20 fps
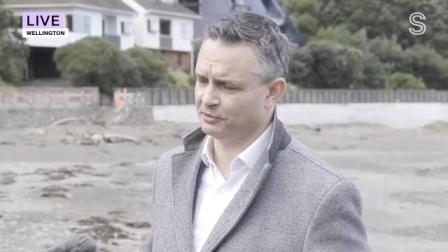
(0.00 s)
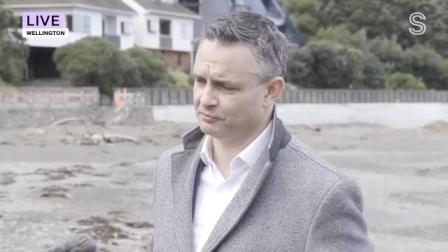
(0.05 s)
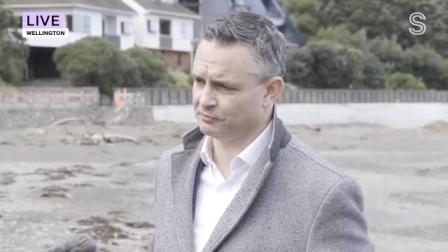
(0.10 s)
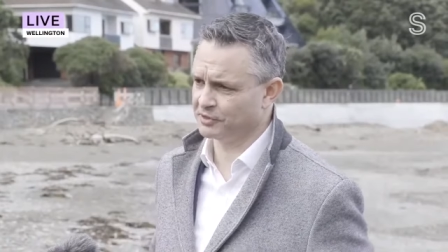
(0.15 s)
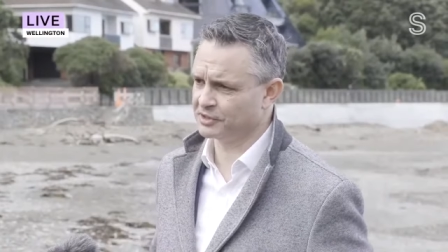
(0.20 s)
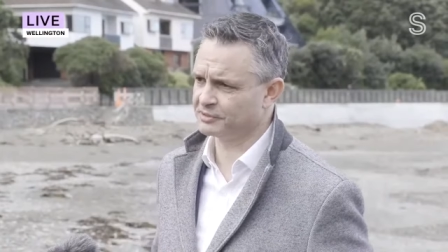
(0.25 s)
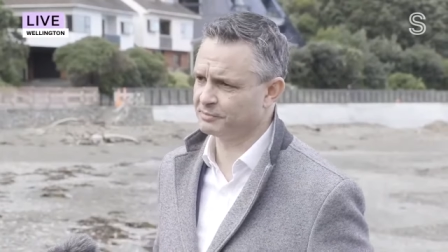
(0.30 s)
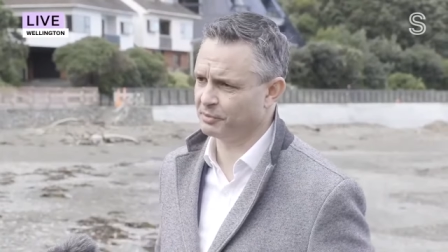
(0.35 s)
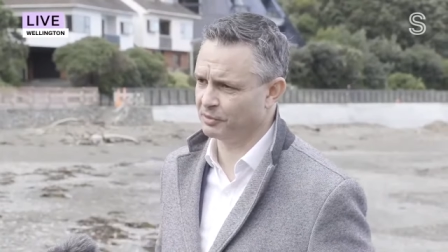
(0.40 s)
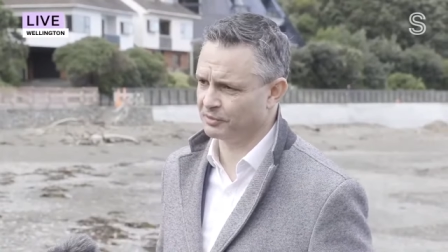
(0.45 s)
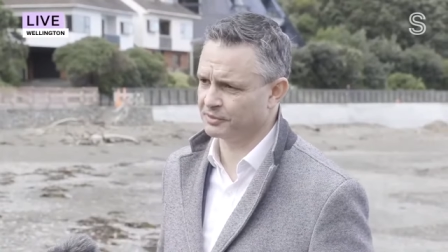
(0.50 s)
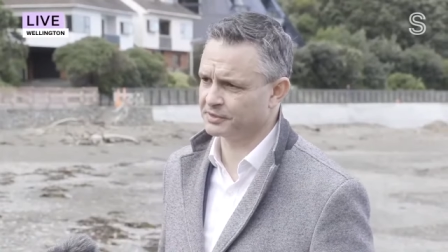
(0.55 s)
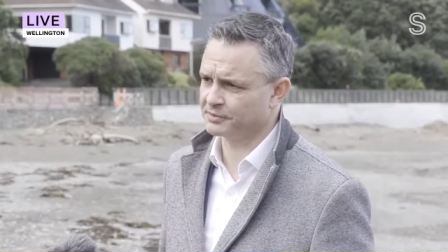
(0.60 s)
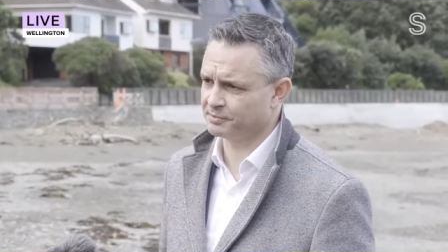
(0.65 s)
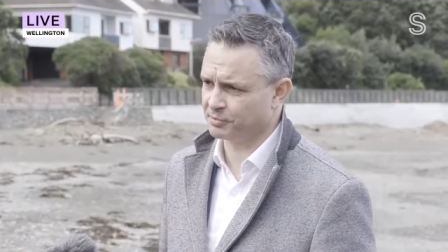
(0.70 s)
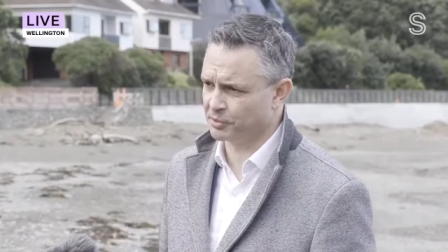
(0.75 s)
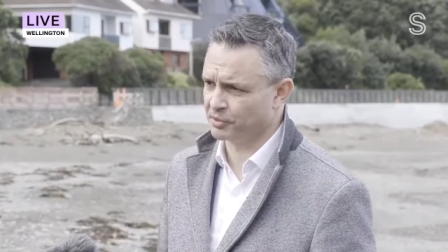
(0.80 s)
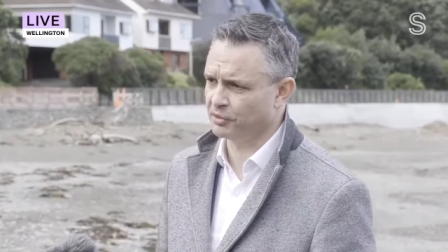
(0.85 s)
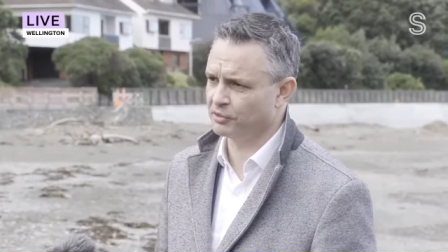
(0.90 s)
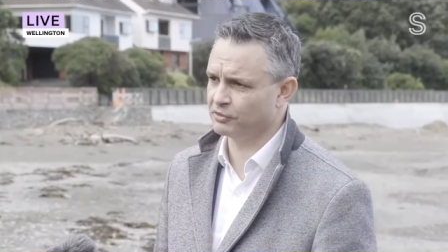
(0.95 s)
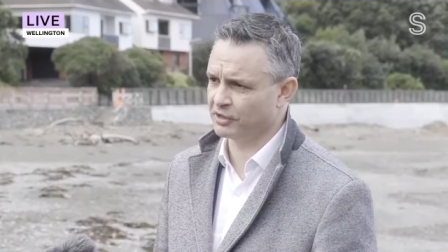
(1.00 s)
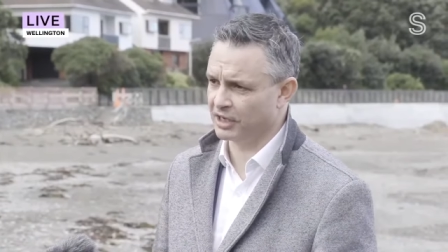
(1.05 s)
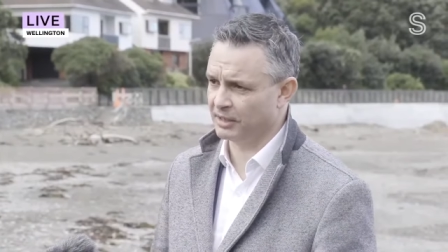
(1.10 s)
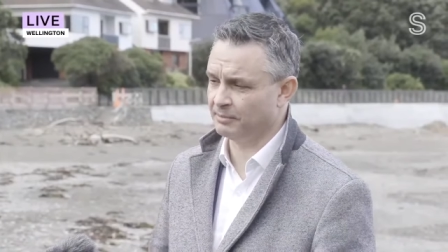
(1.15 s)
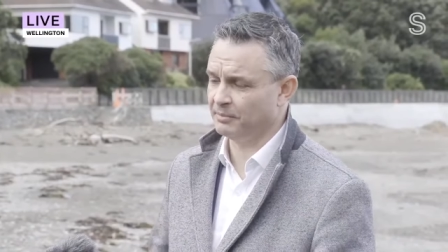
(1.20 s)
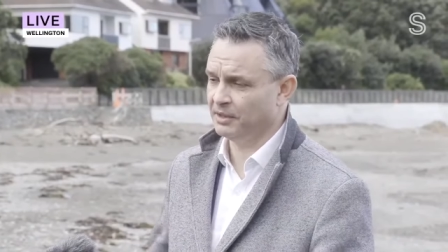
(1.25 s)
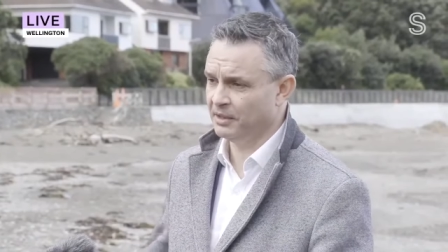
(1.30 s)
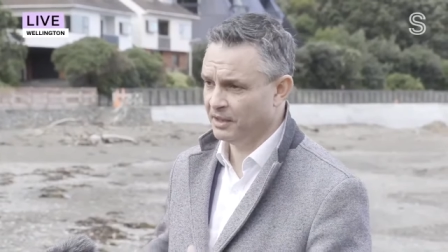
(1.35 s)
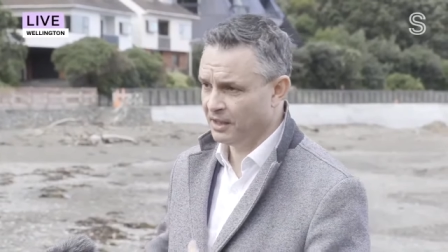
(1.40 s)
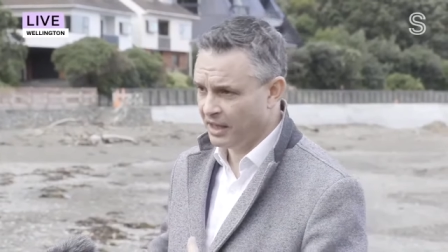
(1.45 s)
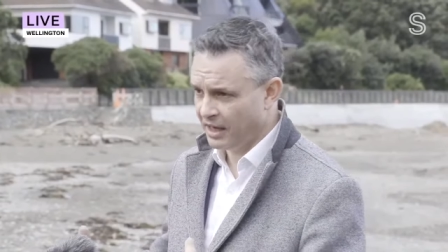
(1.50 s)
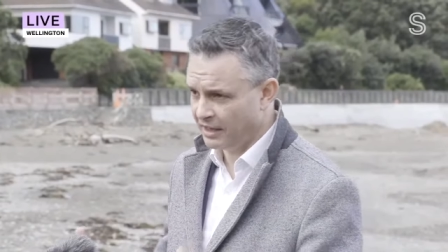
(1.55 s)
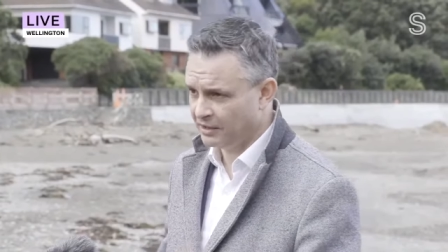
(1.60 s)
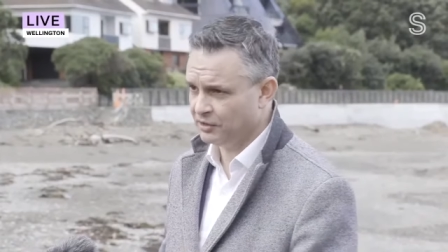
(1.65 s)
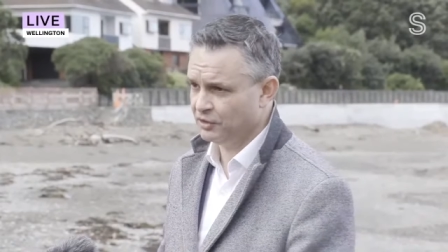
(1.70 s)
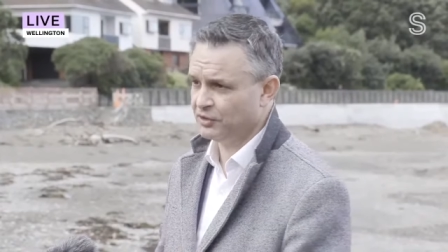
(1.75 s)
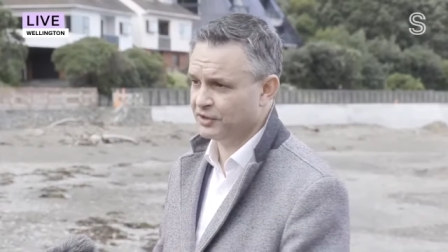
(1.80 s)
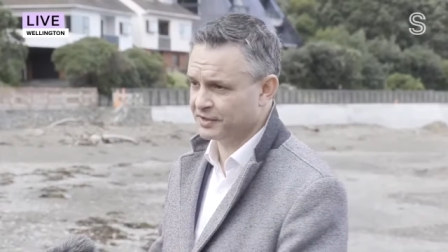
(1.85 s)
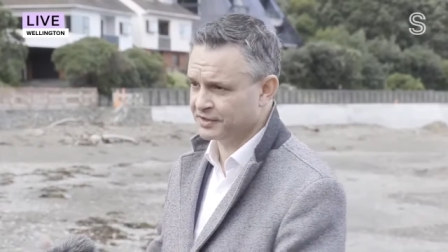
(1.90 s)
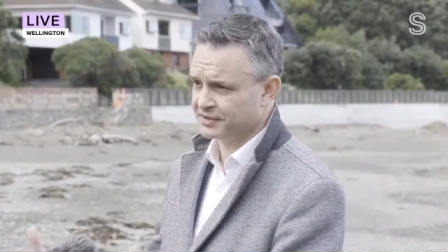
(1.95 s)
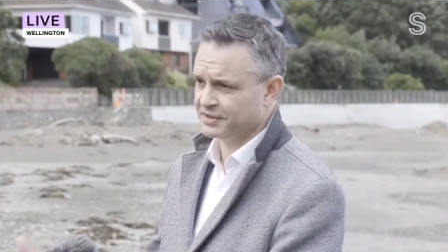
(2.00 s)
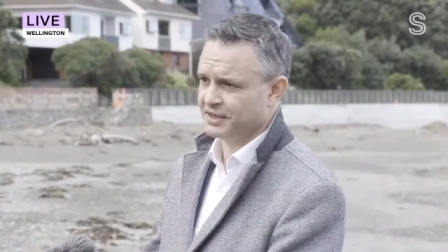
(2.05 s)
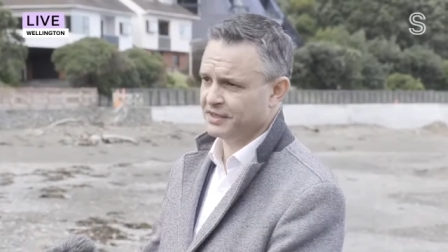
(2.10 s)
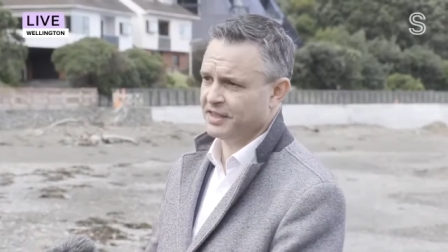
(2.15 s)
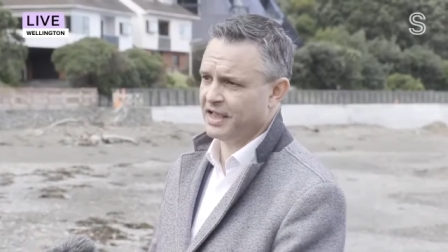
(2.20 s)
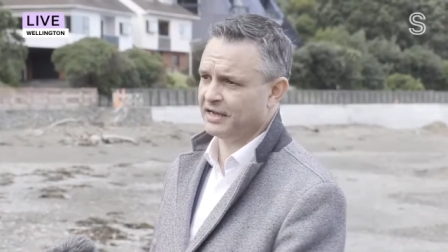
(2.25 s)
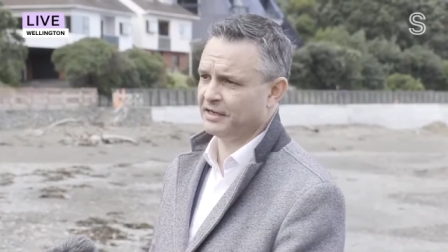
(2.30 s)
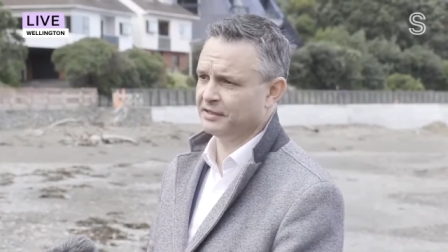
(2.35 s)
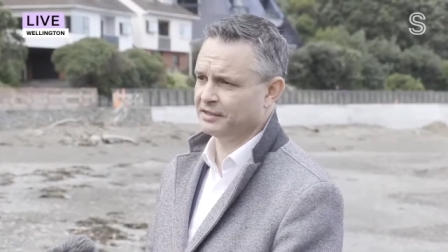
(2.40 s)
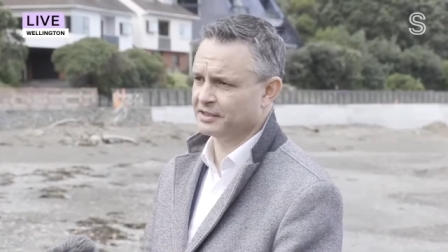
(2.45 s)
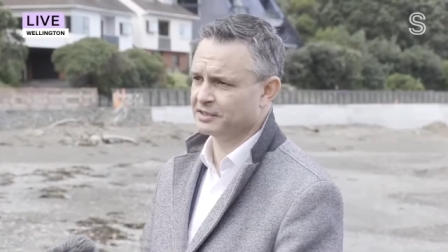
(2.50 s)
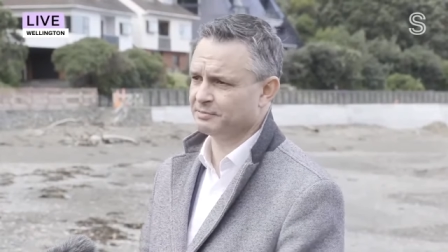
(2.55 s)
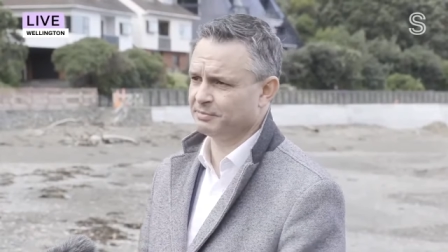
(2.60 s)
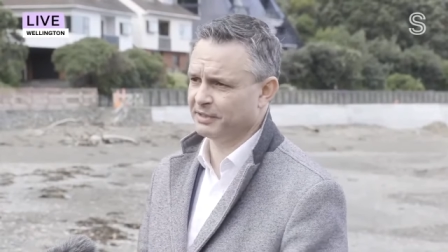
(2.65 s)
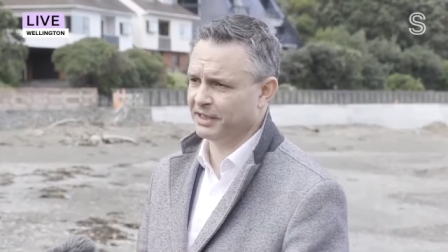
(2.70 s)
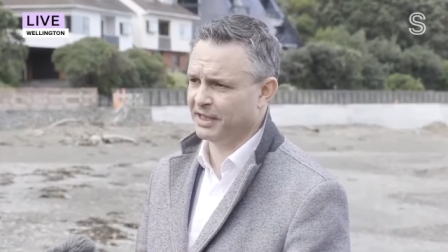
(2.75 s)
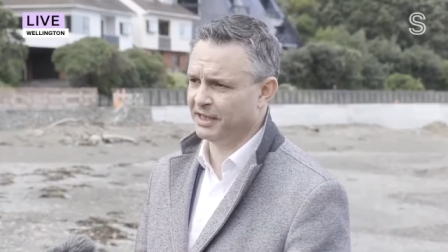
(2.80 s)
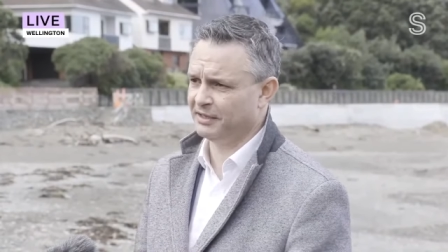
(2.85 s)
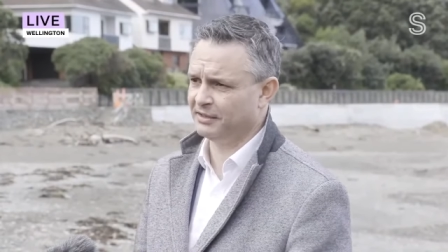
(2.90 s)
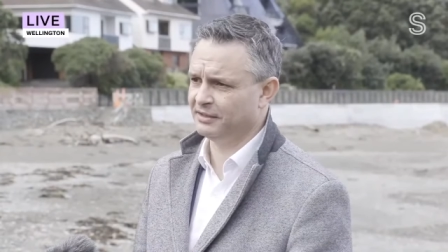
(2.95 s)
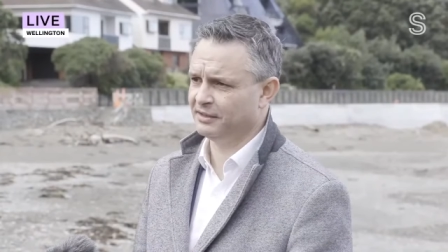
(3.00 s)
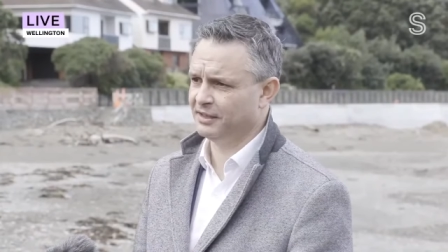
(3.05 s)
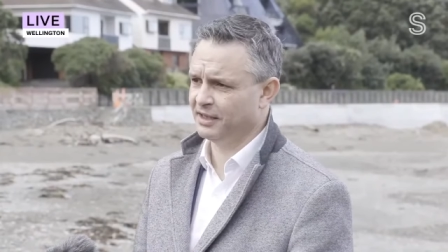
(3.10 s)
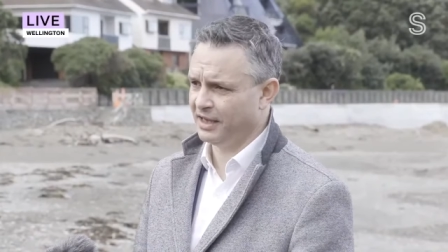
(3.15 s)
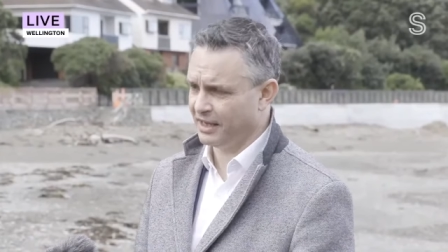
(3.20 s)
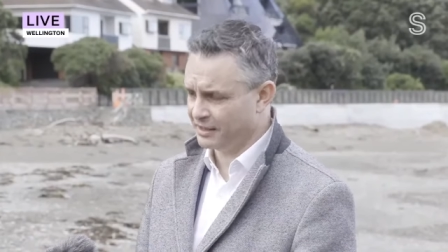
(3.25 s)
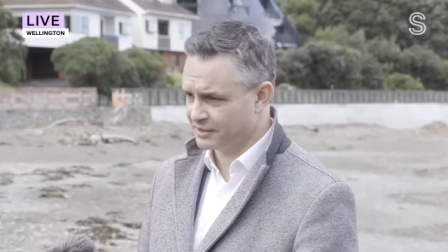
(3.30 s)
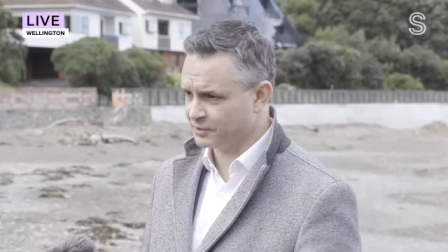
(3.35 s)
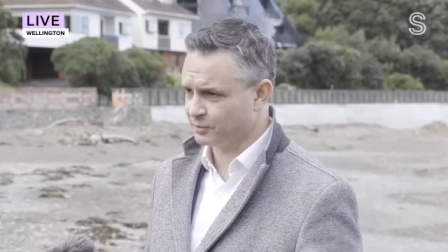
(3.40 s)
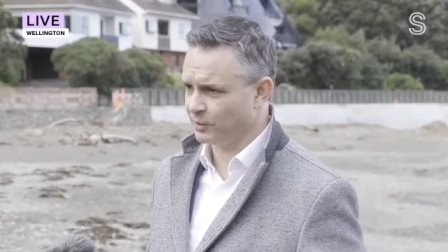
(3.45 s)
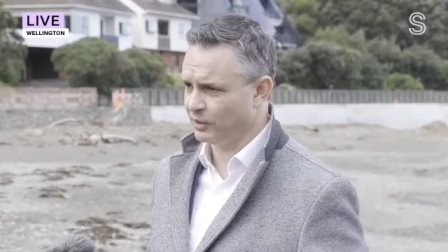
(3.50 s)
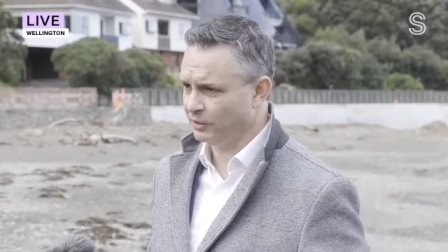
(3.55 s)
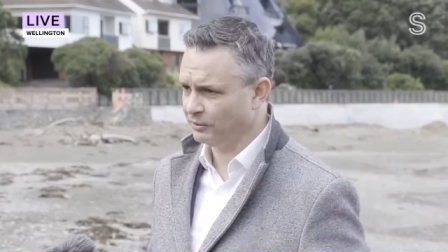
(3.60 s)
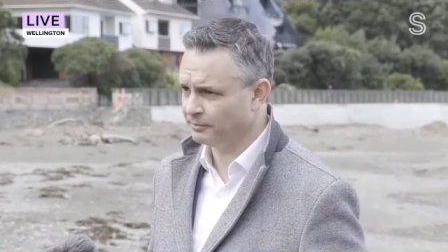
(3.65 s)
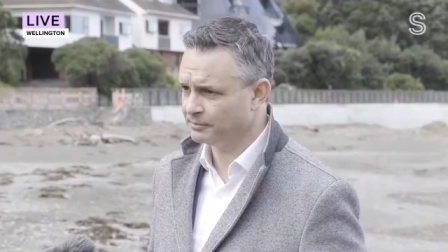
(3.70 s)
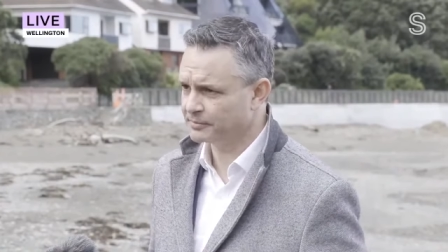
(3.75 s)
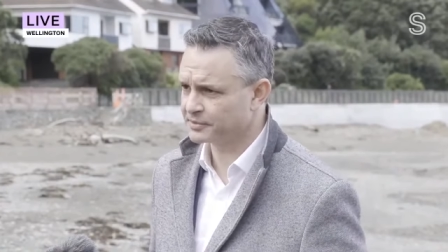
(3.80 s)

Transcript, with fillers: and response program, and you can see that in this plan as well.